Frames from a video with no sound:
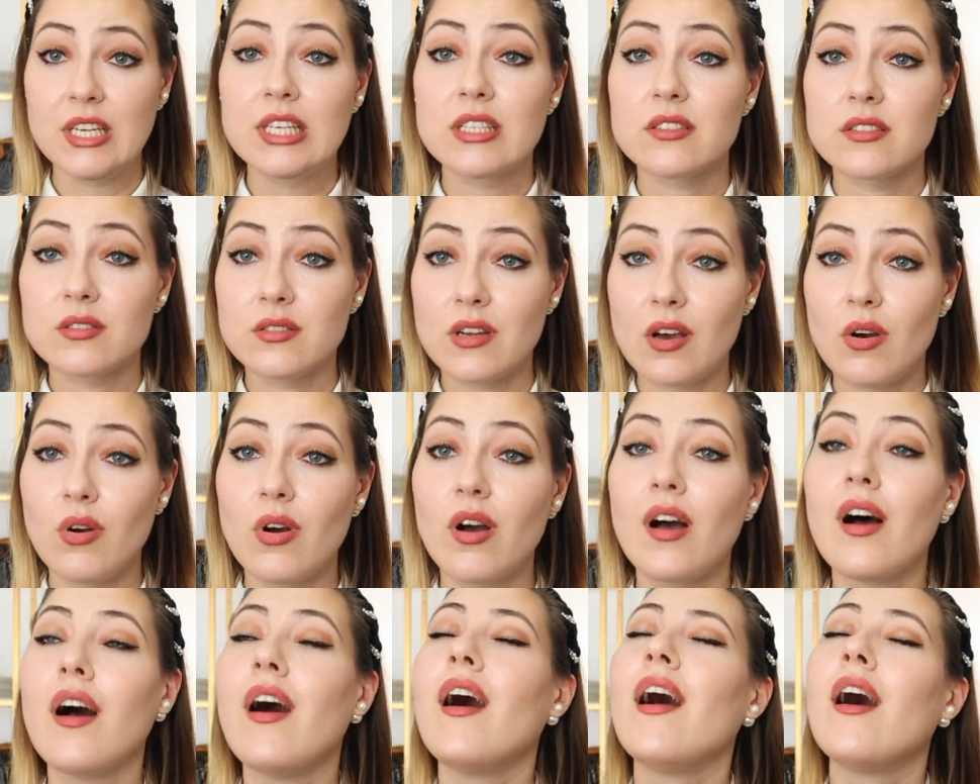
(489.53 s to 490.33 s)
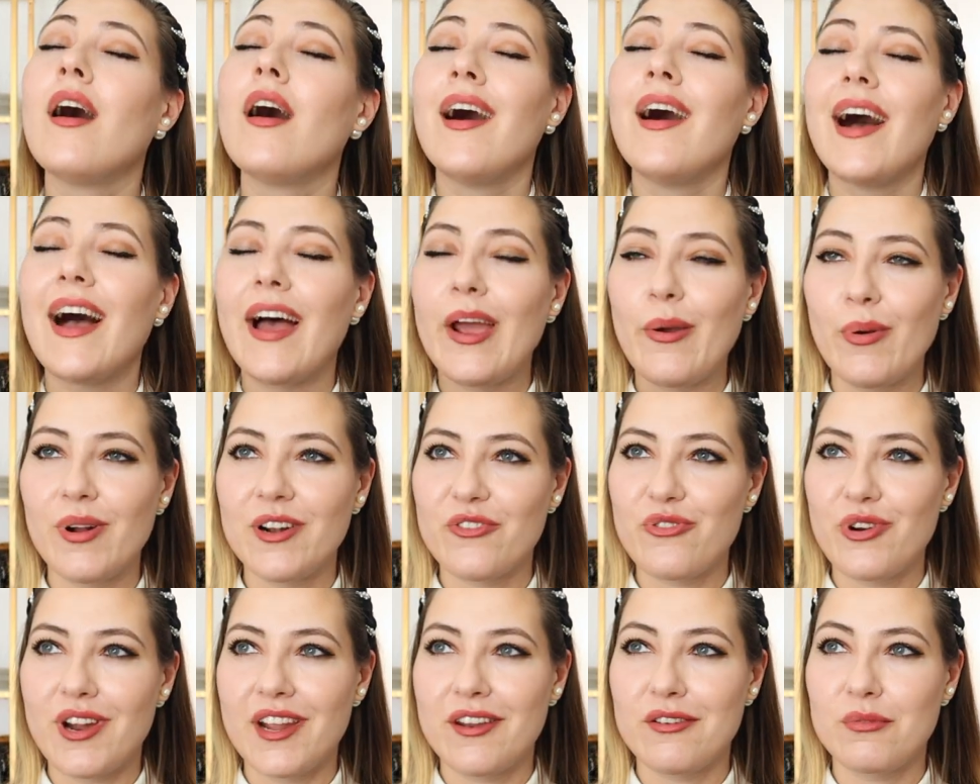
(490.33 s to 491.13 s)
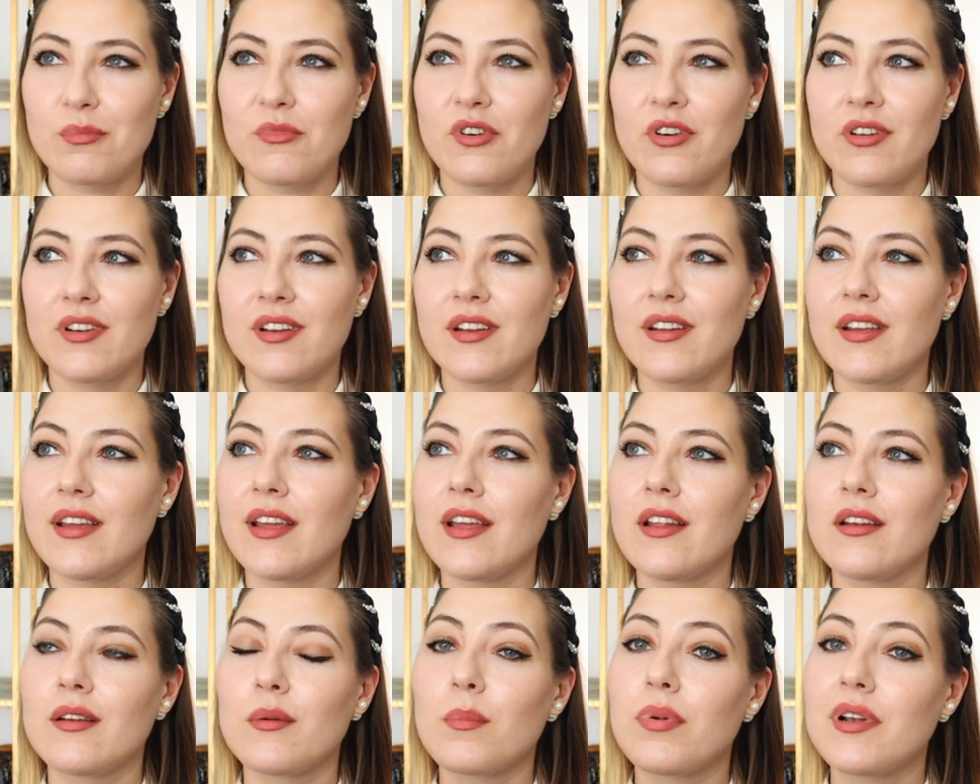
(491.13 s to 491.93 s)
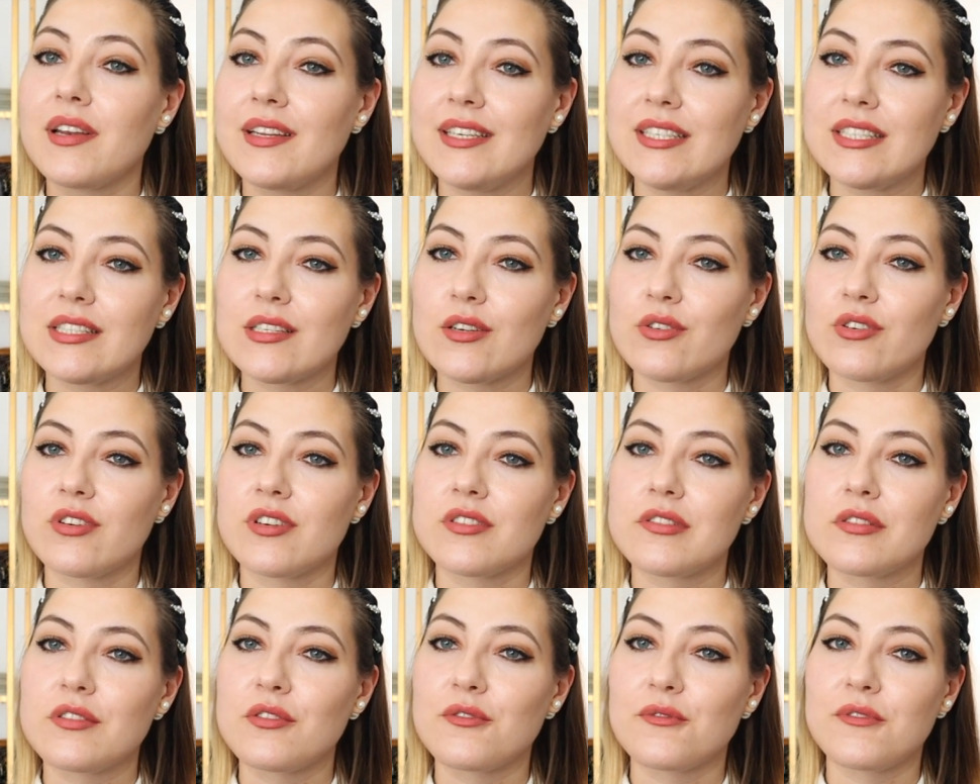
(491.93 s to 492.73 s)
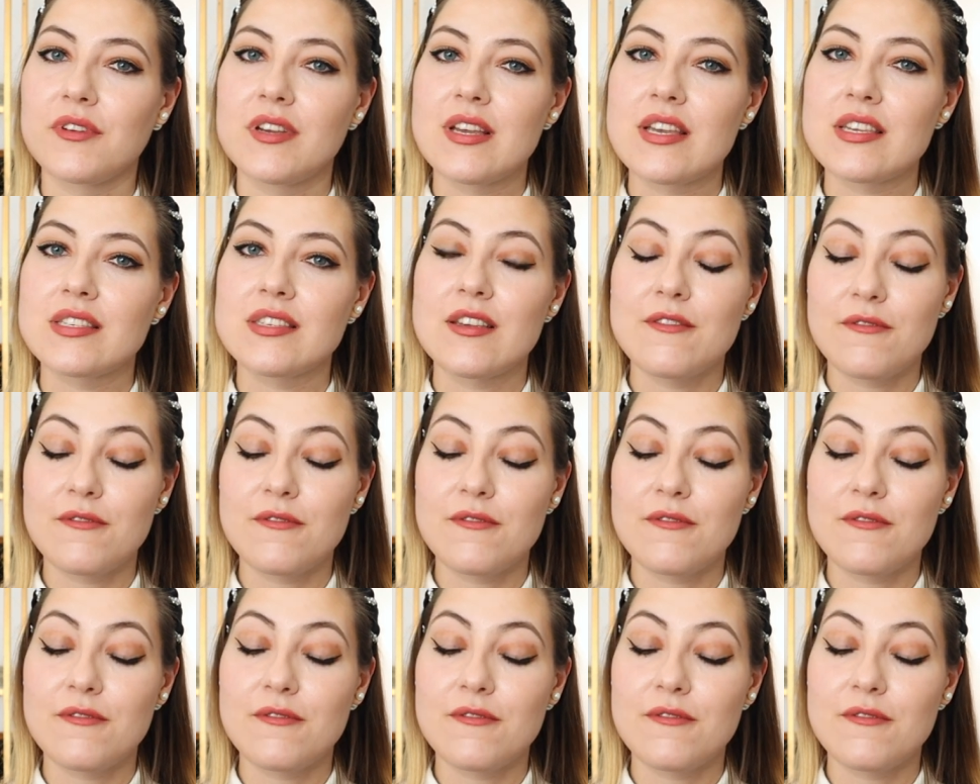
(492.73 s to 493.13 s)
So now I will try them on, and please cross your fingers.